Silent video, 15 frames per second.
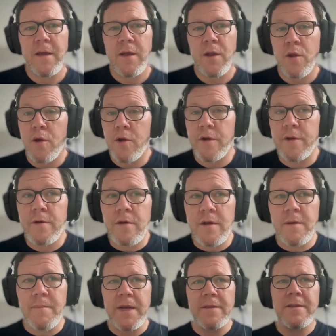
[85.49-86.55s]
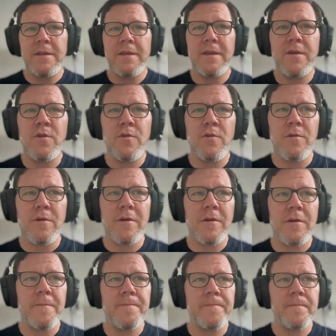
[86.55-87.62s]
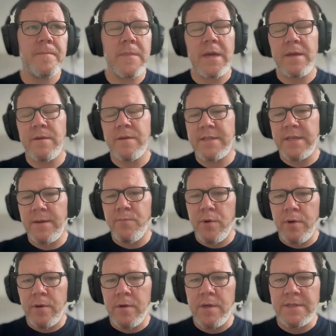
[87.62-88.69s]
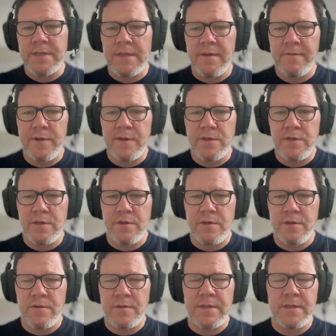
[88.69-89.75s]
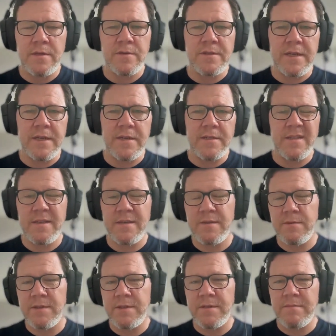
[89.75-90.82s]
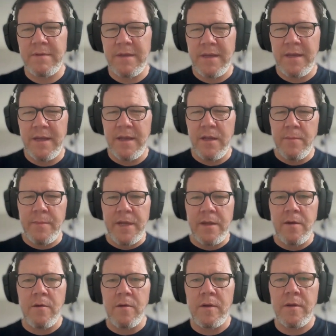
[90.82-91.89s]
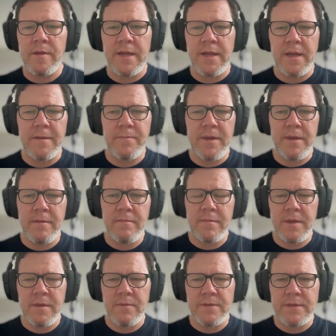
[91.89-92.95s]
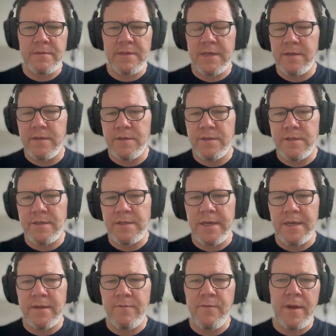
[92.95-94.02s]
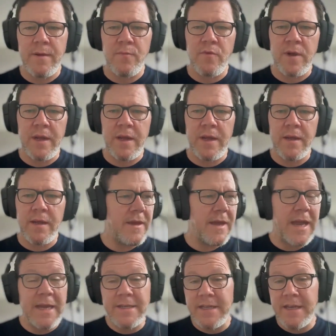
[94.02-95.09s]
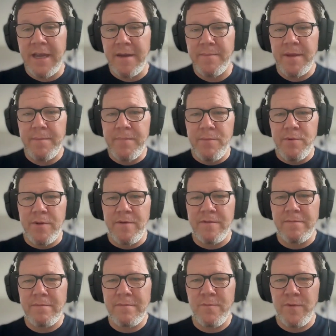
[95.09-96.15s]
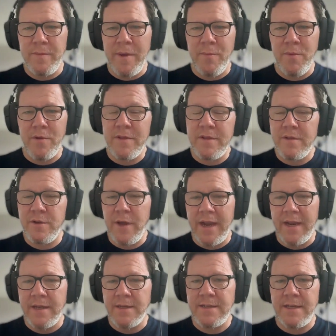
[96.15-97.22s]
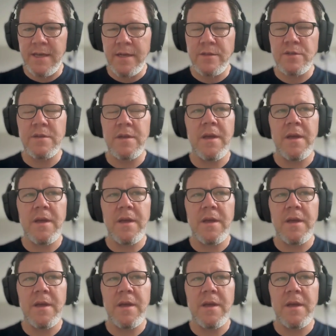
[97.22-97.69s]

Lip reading: learned all about the core, yeah, you could say protocols and infrastructure used in those days. This was a little bit earlier than IP. It was technologies like frame relay, ATM that people don't remember. You had SDH.